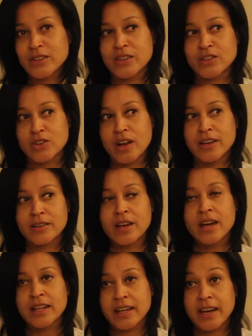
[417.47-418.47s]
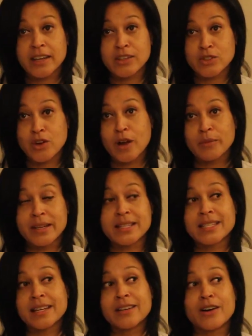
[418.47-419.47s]
You can drive, like I can drop my
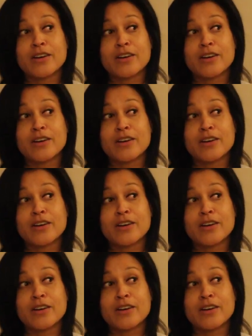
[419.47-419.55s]
son